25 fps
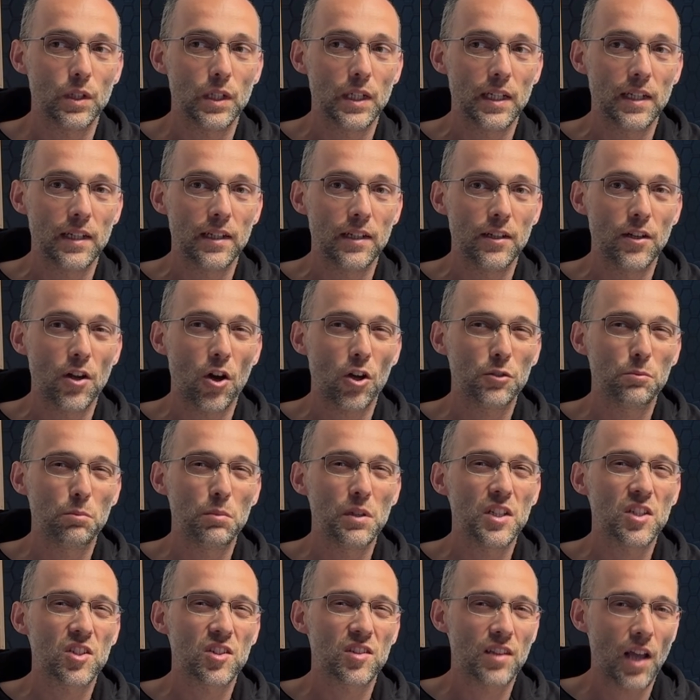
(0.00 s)
not be
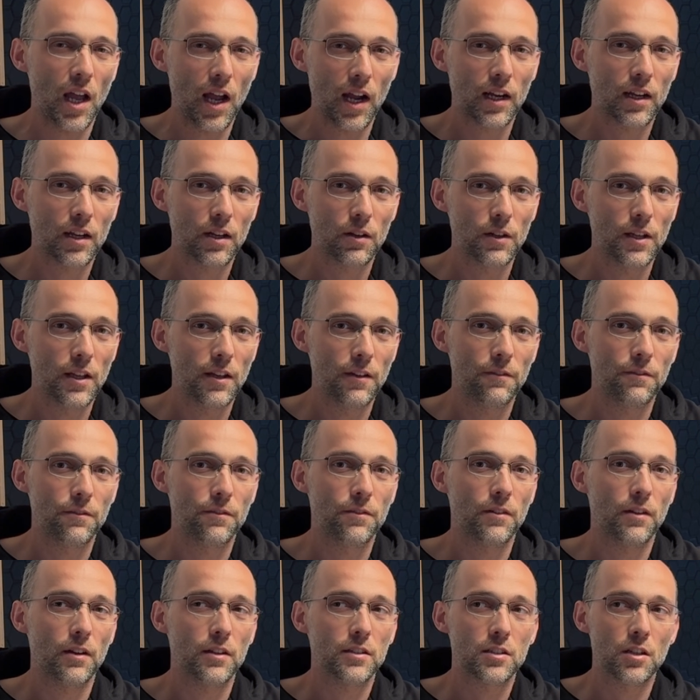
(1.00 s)
stuck if
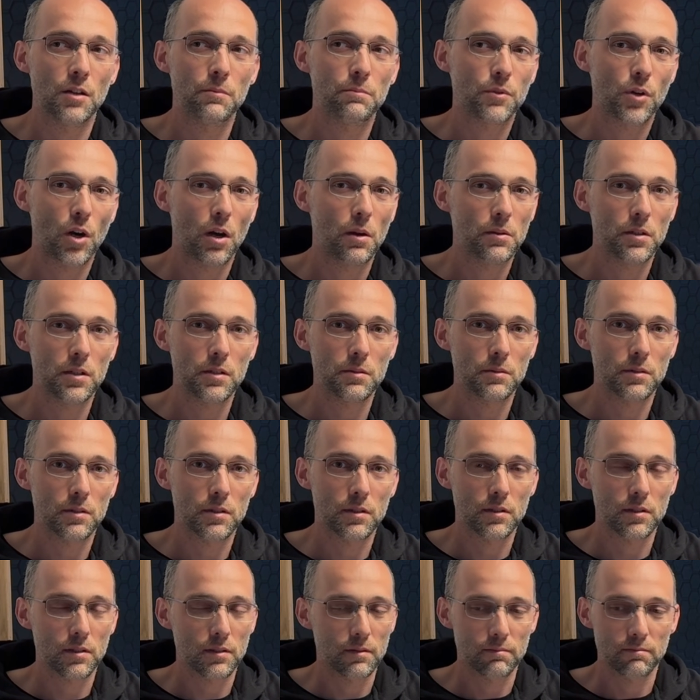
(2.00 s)
some
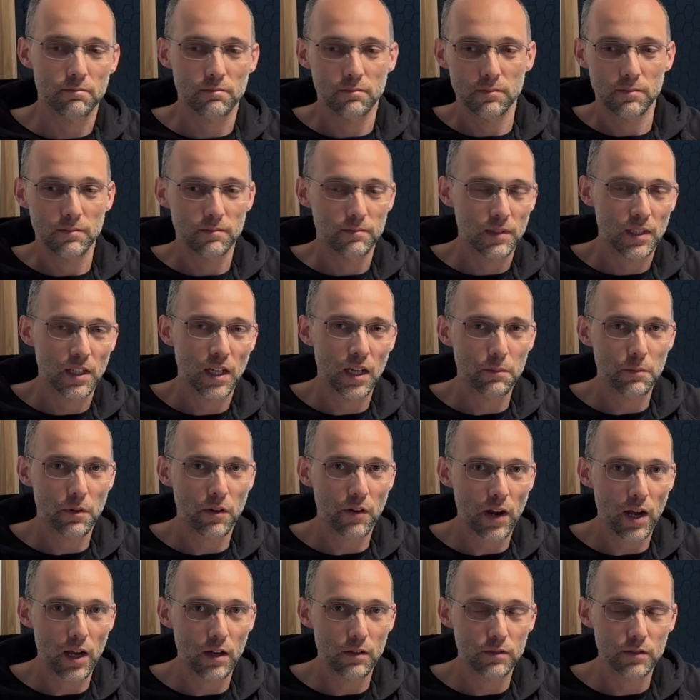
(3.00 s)
problems came
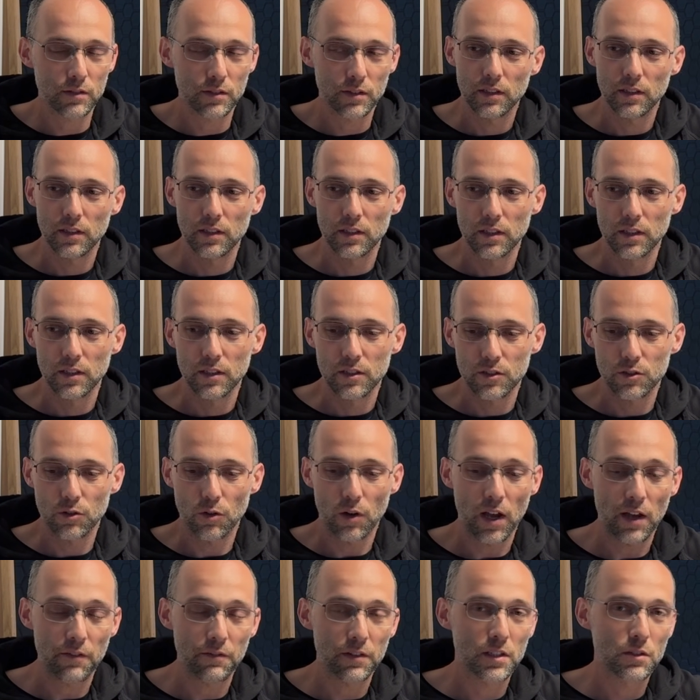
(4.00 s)
around. So
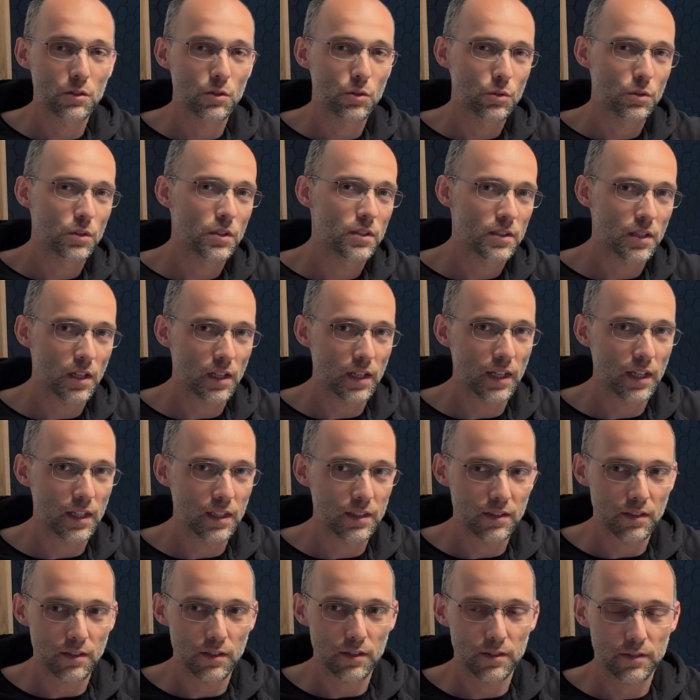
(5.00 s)
having two diesel
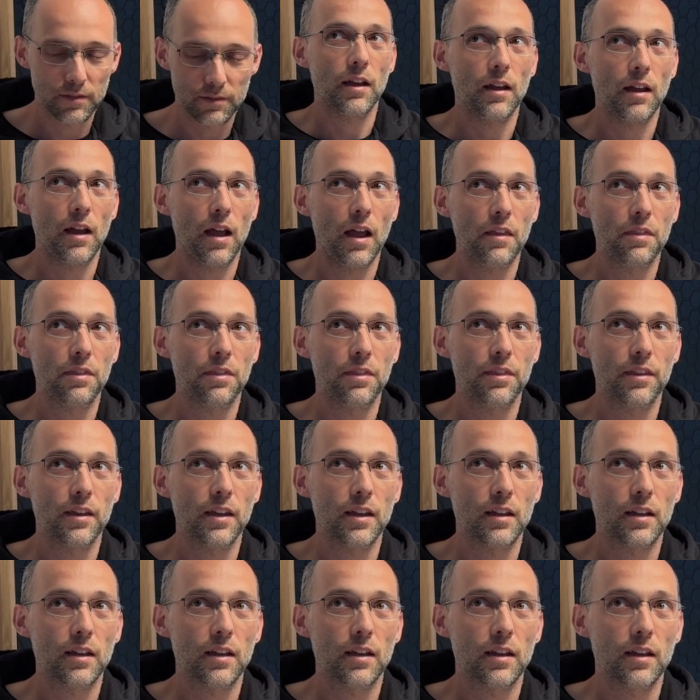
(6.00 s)
heater, I think
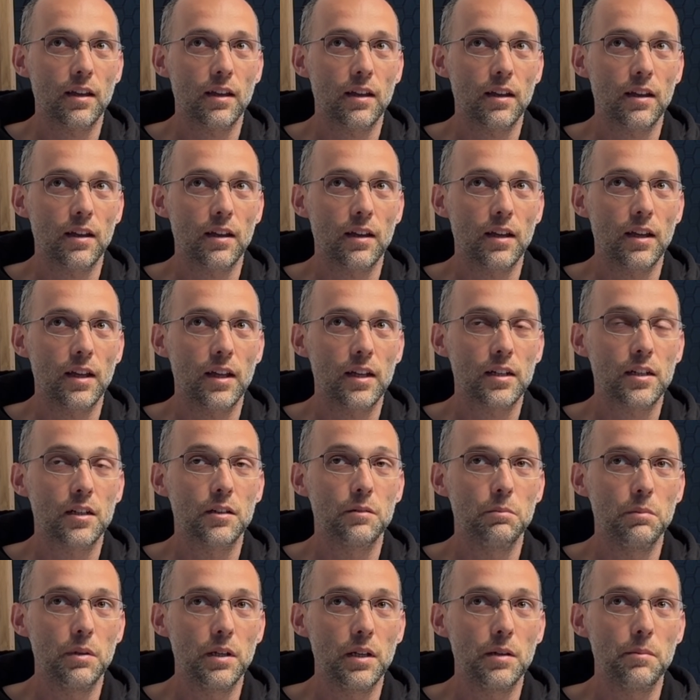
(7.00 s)
it could
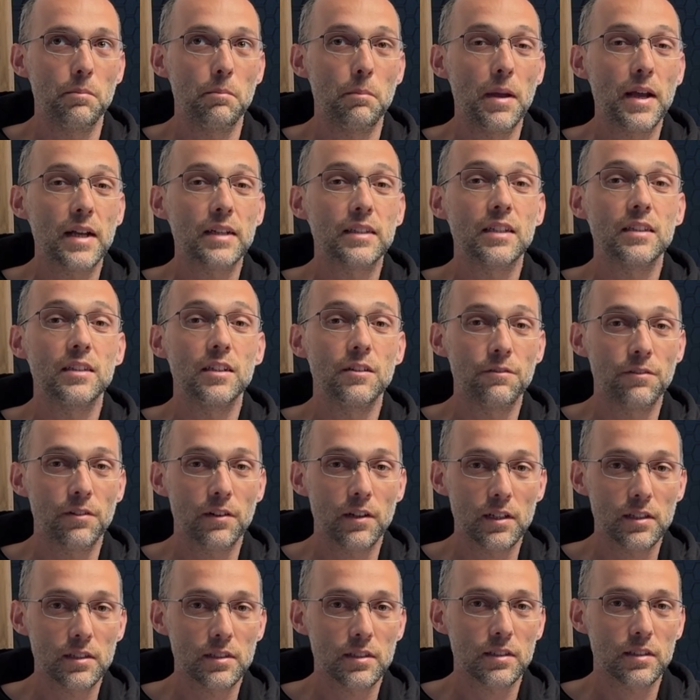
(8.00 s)
be make the
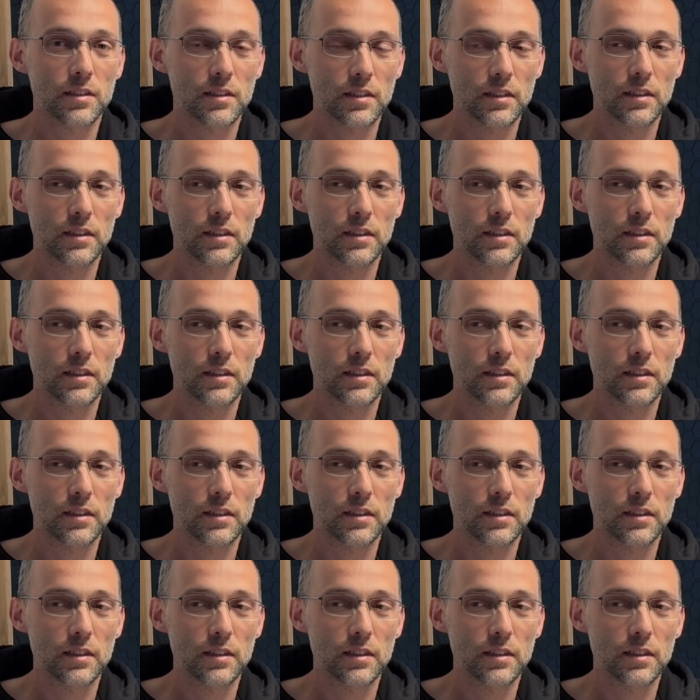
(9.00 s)
difference